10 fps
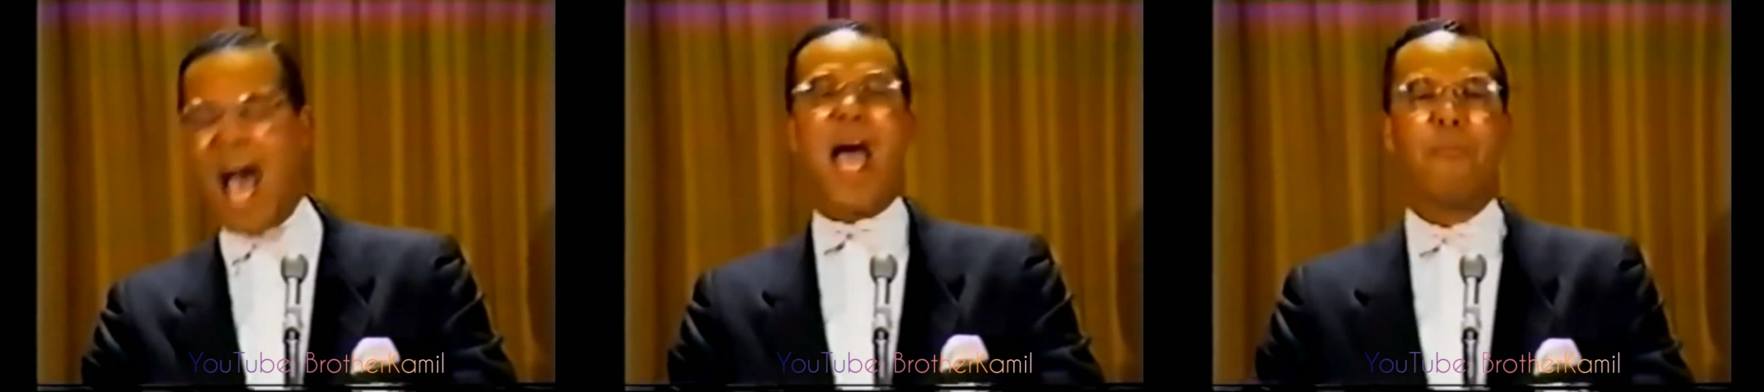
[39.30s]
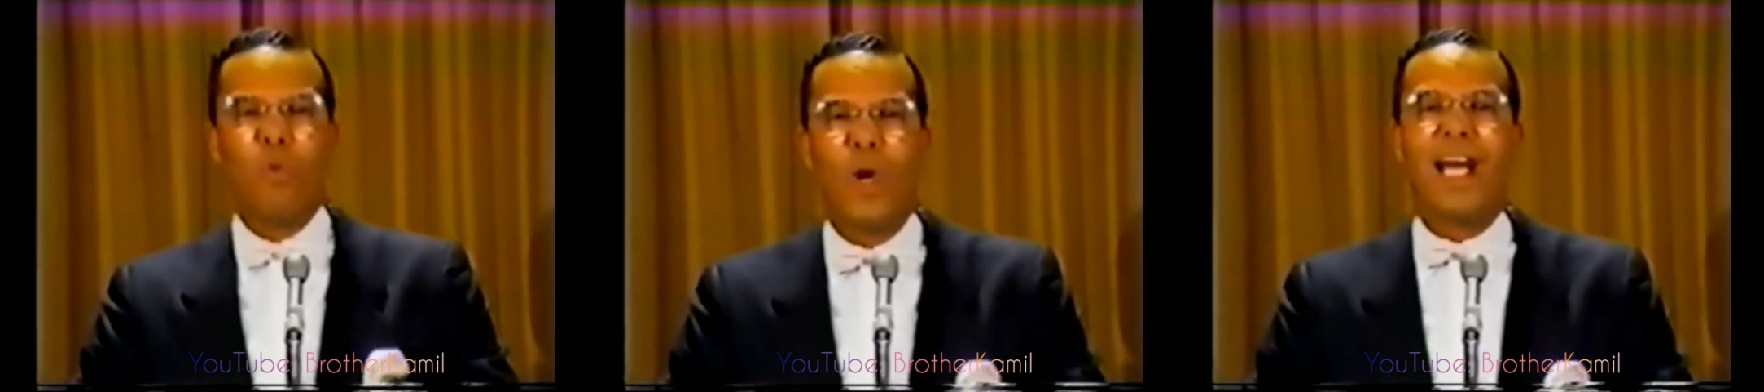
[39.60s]
I
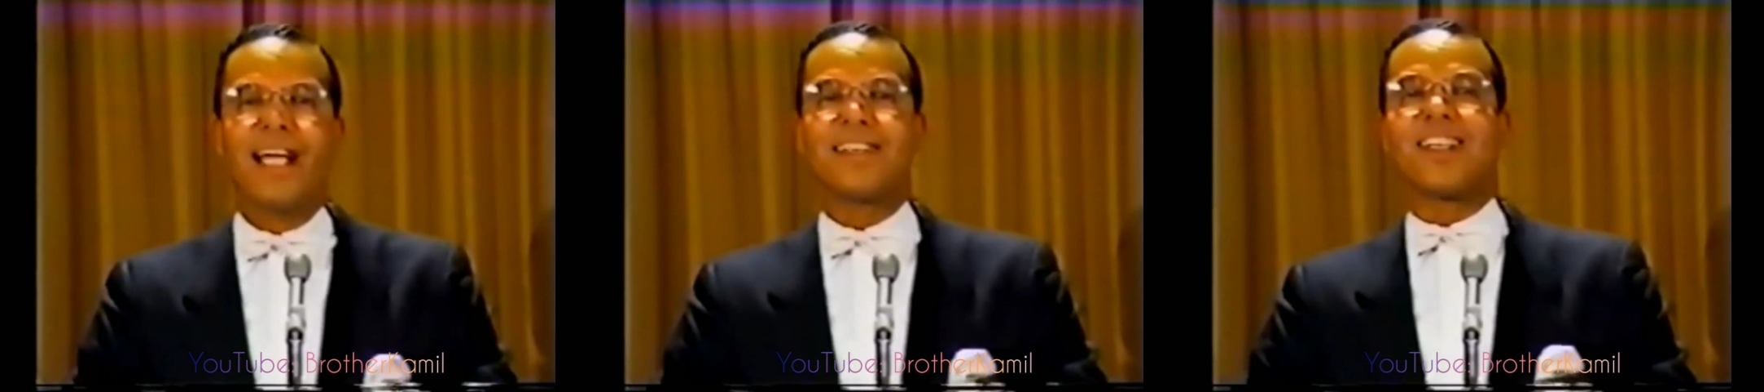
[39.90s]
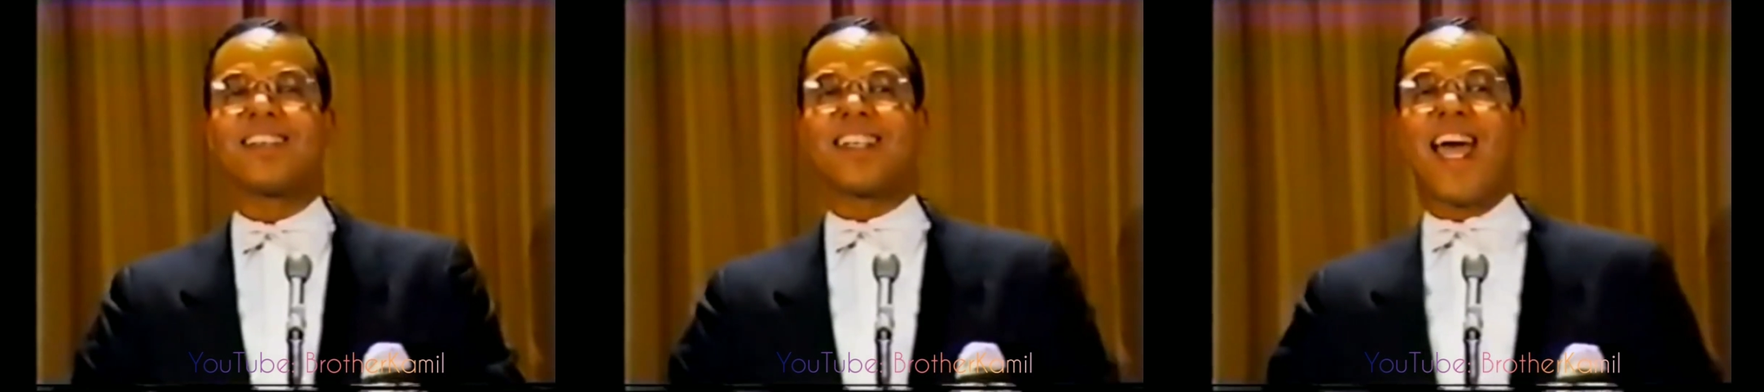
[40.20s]
am
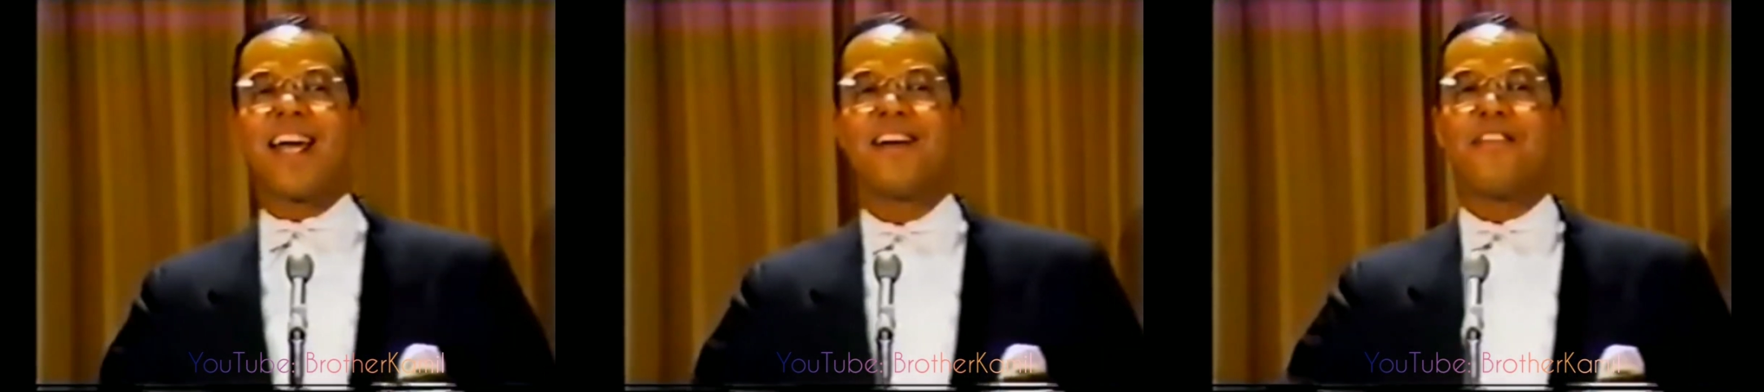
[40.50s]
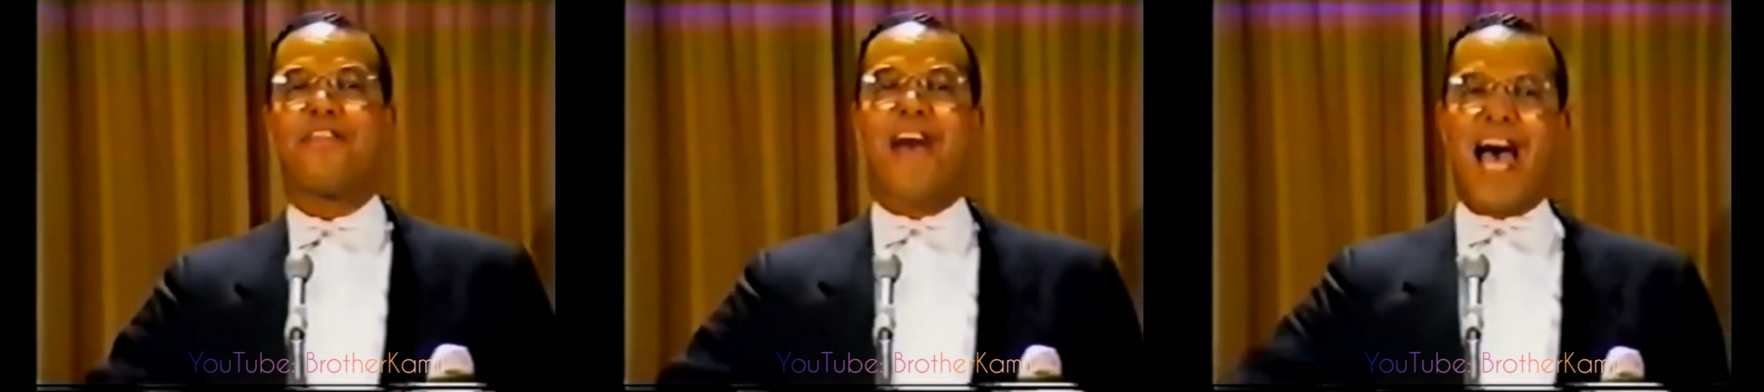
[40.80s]
willing to take
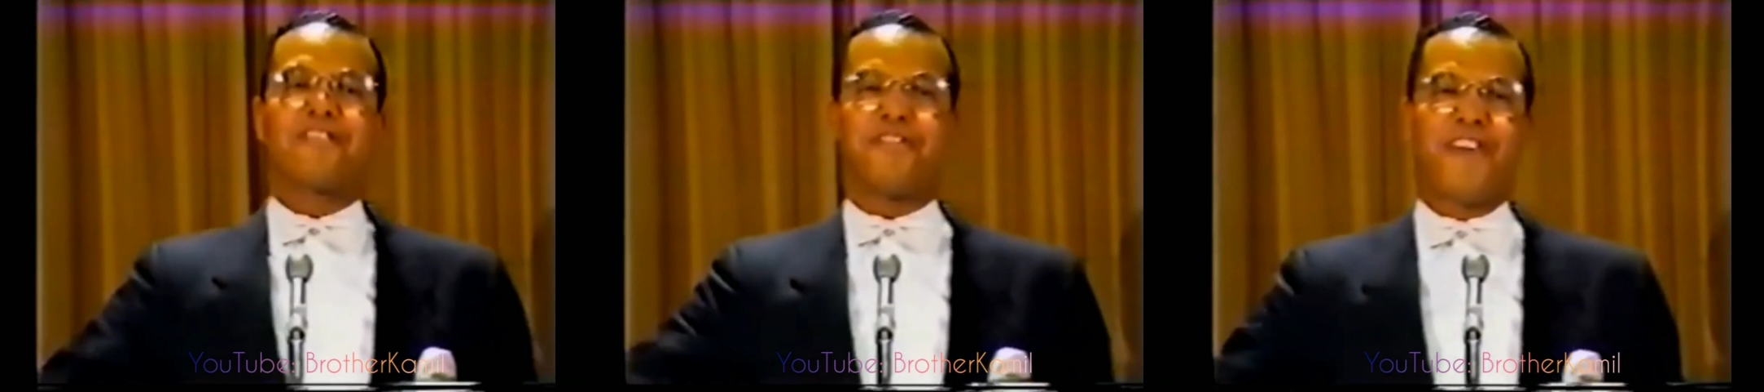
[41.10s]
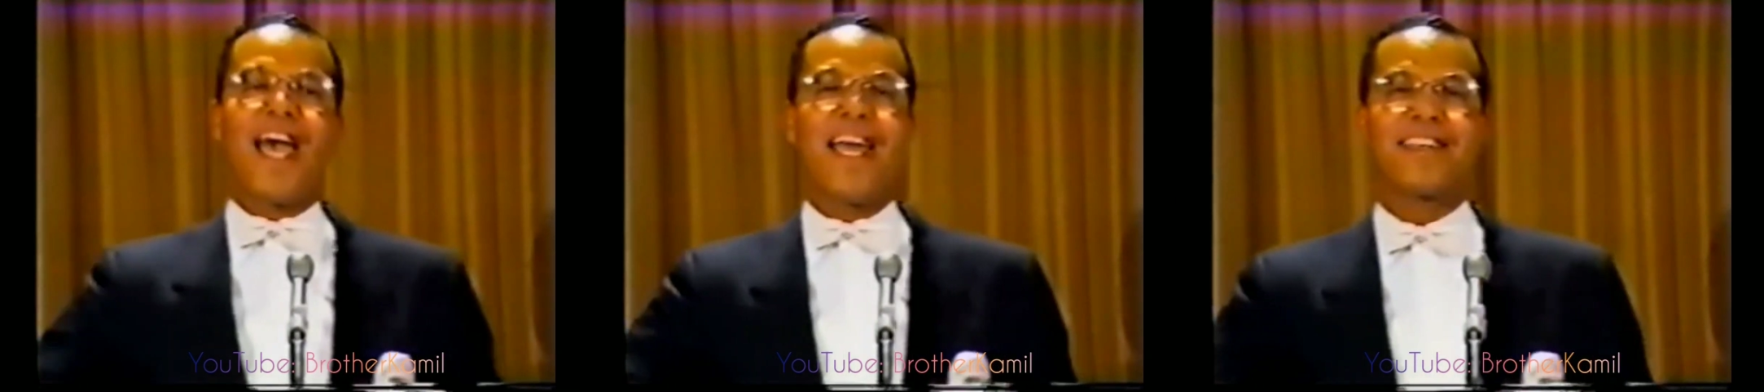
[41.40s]
that
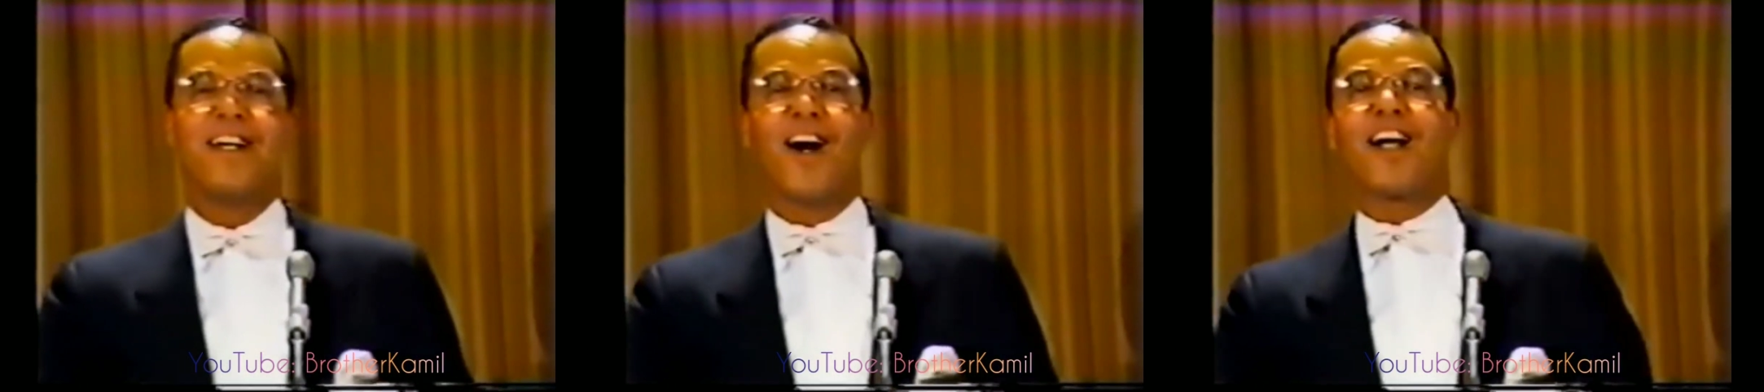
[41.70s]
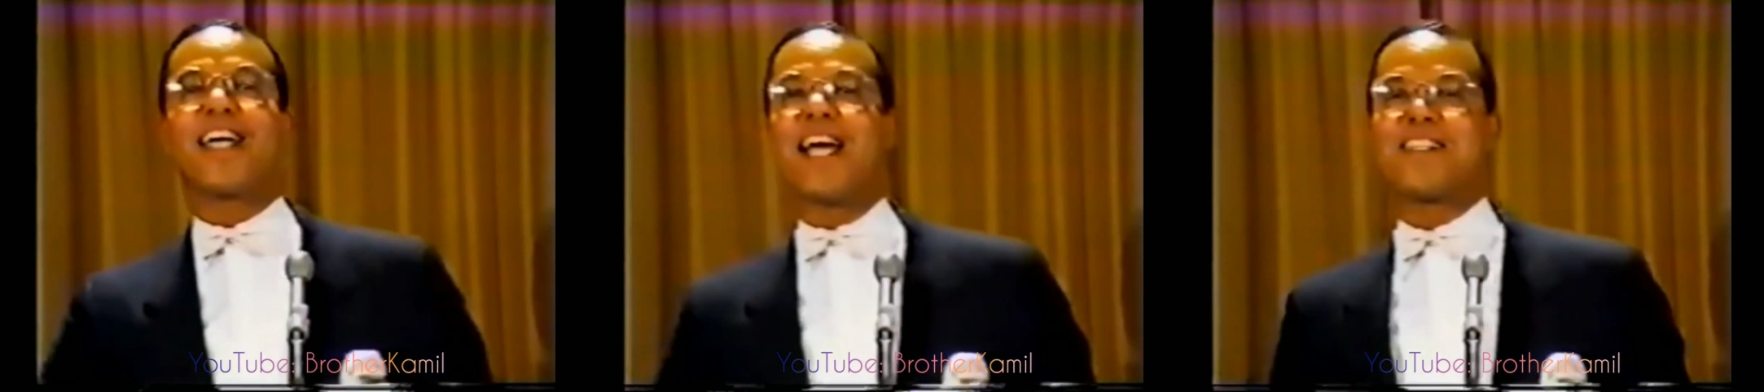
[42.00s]
faith
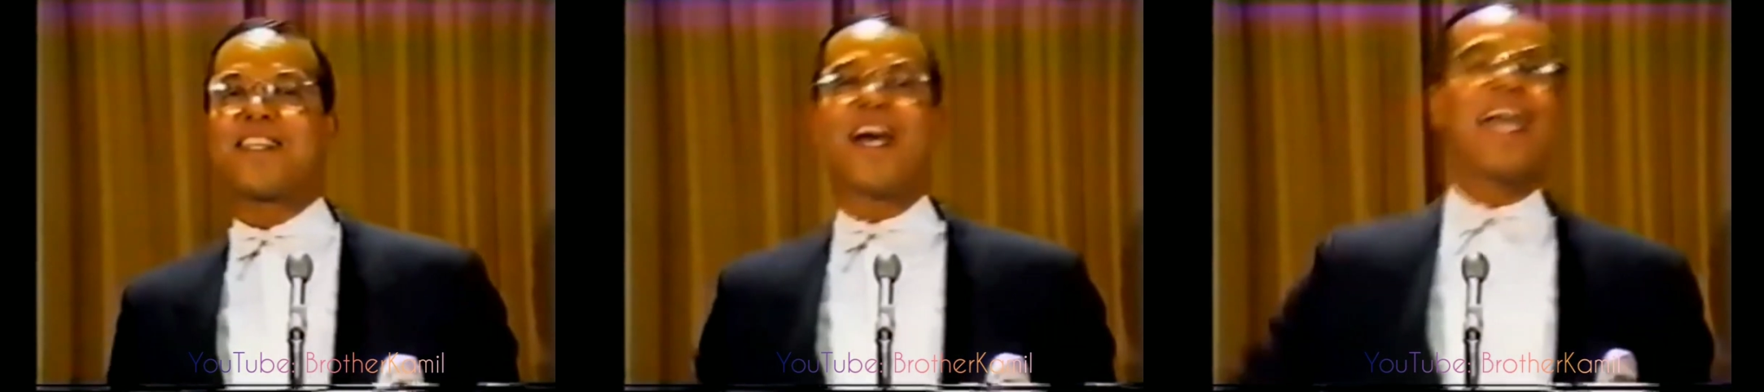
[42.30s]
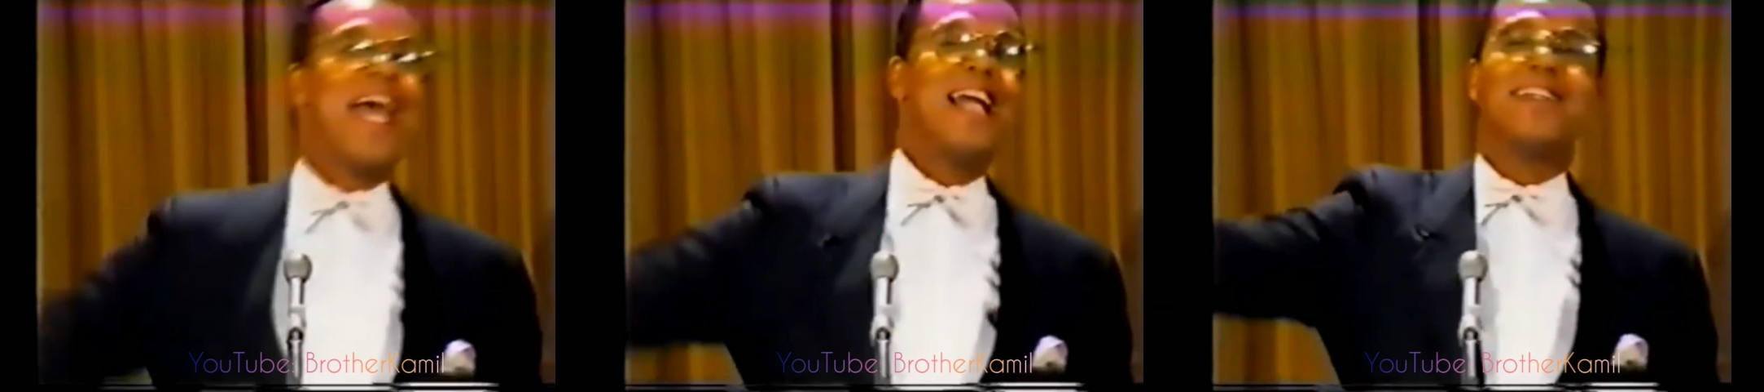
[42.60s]
against the